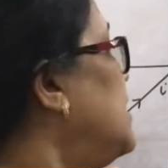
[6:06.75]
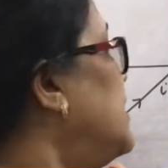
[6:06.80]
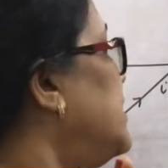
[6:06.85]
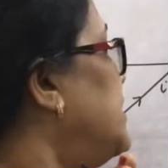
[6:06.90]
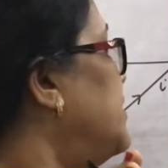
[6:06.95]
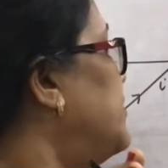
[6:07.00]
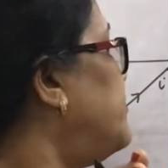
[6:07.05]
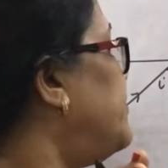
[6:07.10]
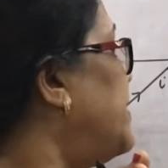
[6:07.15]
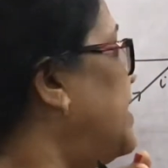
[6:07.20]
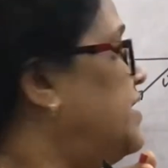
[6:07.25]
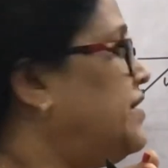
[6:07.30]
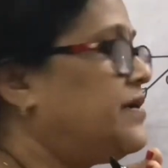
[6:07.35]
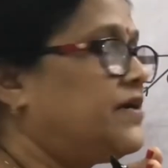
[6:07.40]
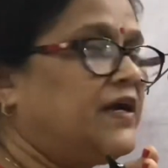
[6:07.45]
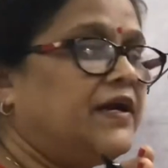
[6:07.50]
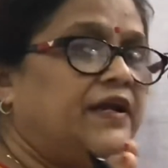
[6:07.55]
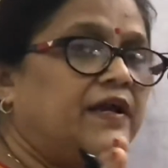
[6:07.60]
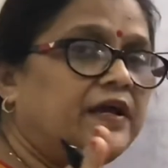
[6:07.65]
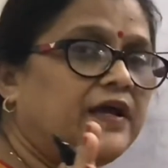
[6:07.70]
Define
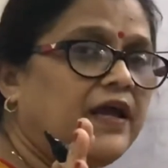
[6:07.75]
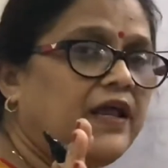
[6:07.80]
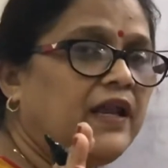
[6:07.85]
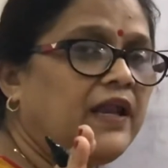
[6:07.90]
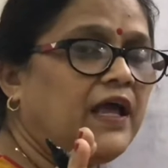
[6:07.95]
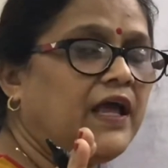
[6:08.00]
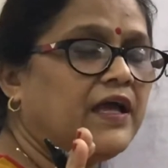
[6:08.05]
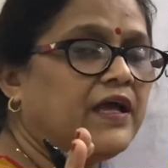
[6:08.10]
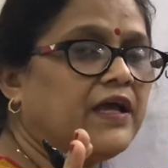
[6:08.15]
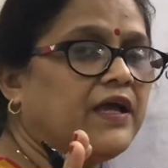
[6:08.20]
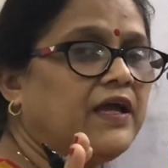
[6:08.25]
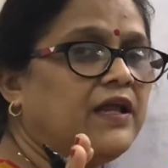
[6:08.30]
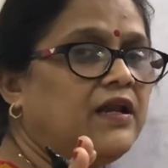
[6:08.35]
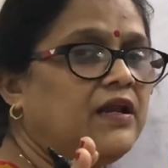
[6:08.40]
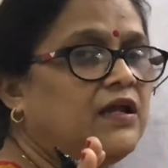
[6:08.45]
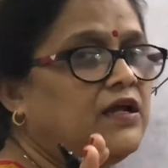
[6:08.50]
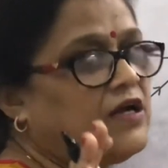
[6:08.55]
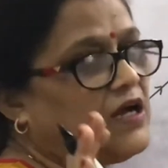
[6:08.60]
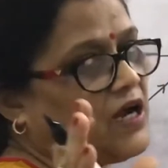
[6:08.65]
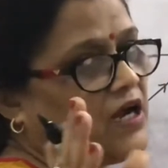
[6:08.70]
critical angle.
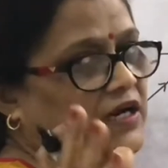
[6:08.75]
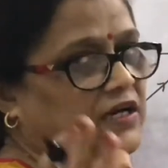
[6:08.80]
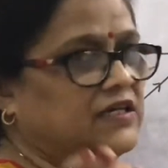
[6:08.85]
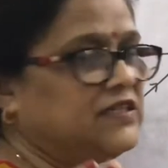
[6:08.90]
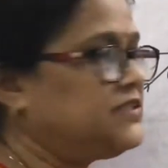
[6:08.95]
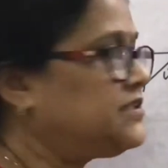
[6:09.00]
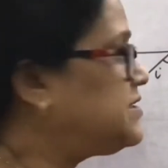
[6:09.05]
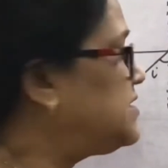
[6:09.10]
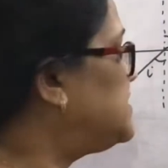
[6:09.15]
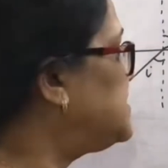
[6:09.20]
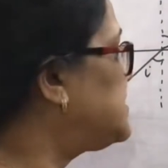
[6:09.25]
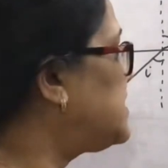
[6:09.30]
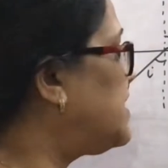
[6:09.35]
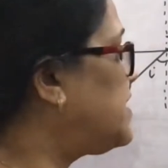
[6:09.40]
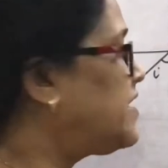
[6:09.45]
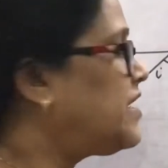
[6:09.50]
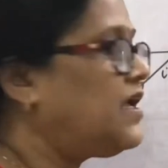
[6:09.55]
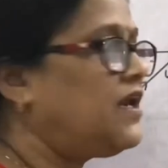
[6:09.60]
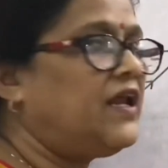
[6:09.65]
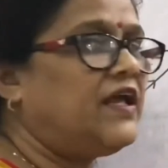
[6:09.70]
I discussed
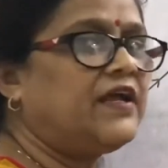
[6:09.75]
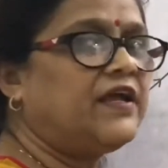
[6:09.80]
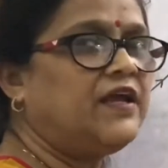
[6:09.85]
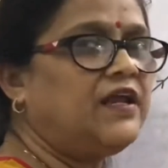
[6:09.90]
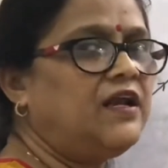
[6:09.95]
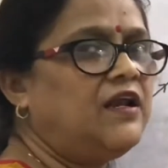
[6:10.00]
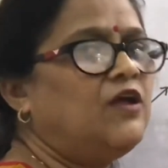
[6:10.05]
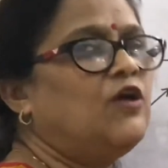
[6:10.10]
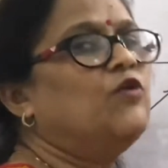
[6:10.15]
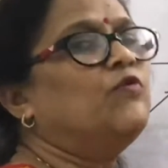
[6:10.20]
critical angle.